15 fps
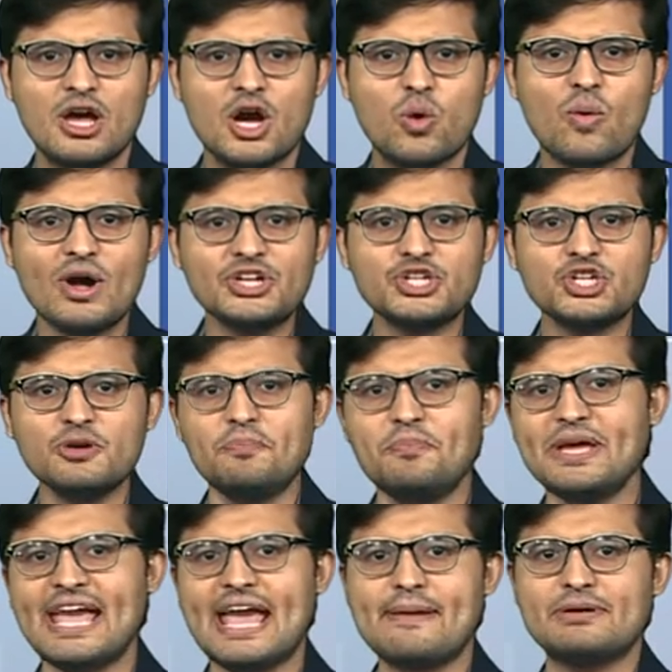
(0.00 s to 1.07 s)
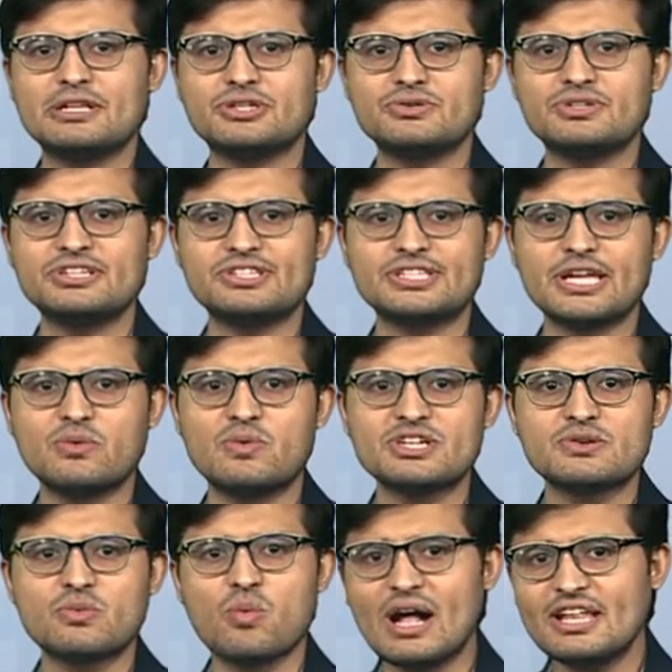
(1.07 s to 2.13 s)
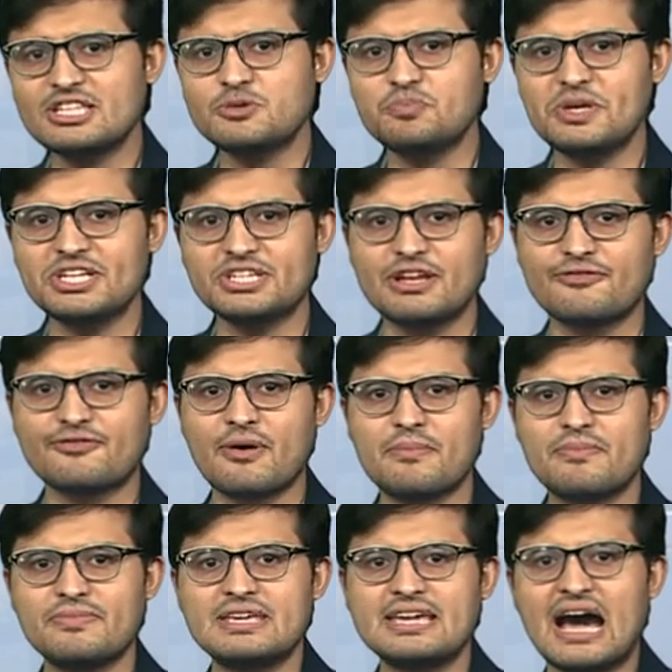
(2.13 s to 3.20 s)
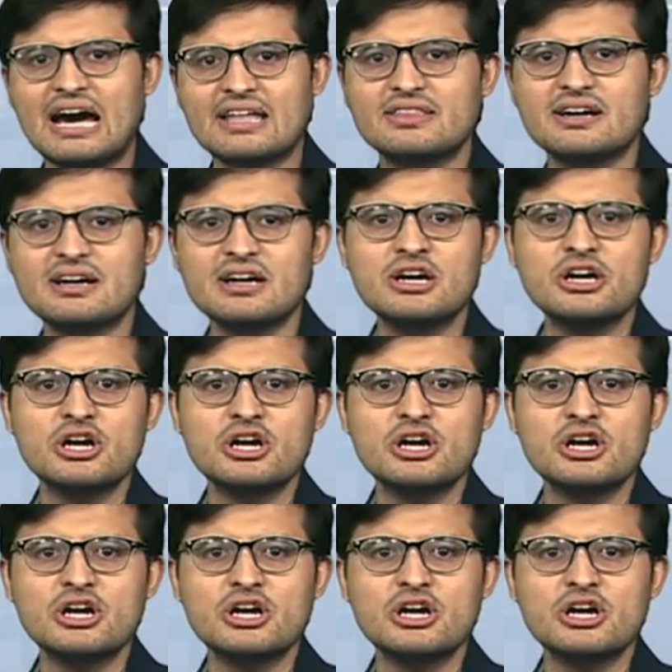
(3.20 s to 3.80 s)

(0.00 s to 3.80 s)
One should be able to distinguish one species from the other